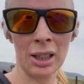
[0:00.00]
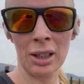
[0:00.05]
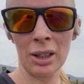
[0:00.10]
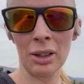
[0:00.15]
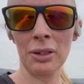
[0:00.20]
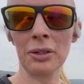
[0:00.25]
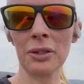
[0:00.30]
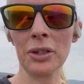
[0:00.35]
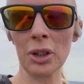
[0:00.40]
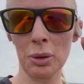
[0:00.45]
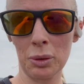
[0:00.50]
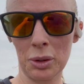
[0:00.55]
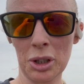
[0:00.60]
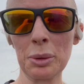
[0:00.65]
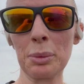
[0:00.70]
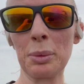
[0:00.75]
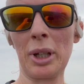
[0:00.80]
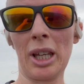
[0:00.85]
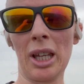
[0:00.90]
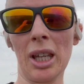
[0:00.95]
future
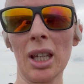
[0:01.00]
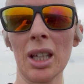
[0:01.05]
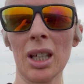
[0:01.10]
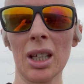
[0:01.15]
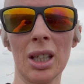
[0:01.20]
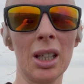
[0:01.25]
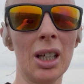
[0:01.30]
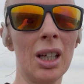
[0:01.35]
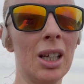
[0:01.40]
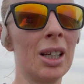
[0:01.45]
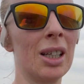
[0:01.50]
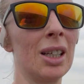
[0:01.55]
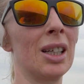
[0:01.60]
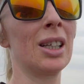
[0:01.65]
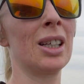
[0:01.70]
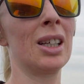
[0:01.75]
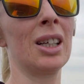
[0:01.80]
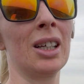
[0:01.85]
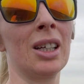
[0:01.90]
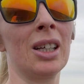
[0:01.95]
me,
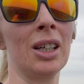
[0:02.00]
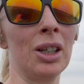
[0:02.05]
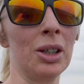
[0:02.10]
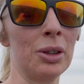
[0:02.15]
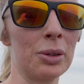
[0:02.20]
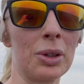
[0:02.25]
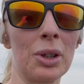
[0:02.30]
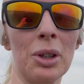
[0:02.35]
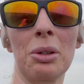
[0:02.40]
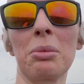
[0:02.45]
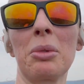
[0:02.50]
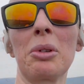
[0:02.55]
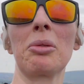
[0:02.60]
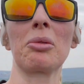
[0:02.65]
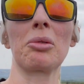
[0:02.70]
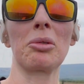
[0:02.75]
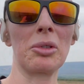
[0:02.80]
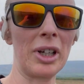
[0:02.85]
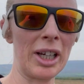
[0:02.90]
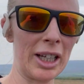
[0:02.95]
who's going to be
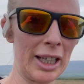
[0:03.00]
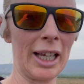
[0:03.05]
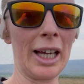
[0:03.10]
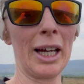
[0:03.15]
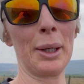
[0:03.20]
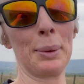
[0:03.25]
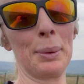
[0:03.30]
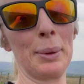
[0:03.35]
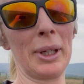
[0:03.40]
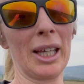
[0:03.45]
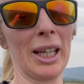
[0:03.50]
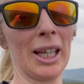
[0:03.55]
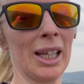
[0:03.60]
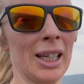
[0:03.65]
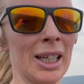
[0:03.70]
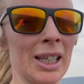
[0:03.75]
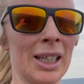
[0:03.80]
really happy